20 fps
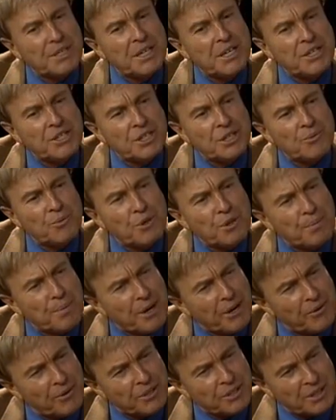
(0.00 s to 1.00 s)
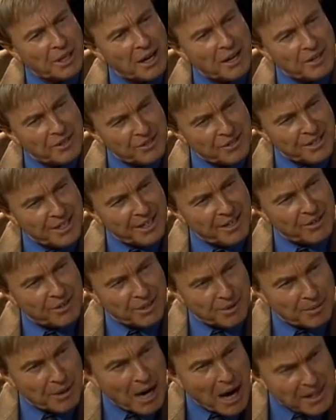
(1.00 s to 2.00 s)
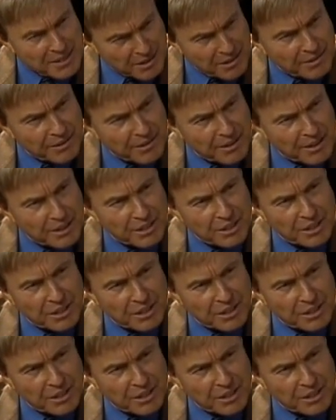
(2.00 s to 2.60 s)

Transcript: teaching with parents, I understand, or some consulting?